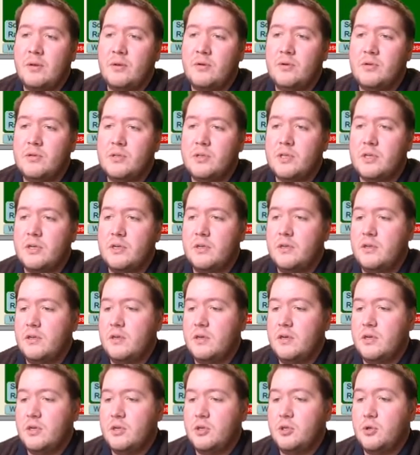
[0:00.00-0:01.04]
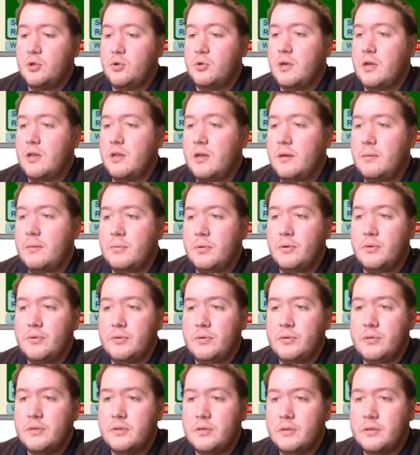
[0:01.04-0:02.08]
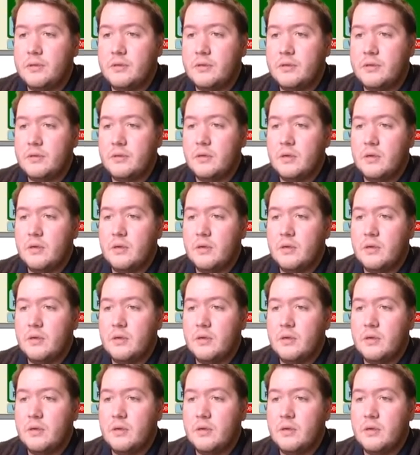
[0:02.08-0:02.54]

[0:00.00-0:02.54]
loser, two club losers,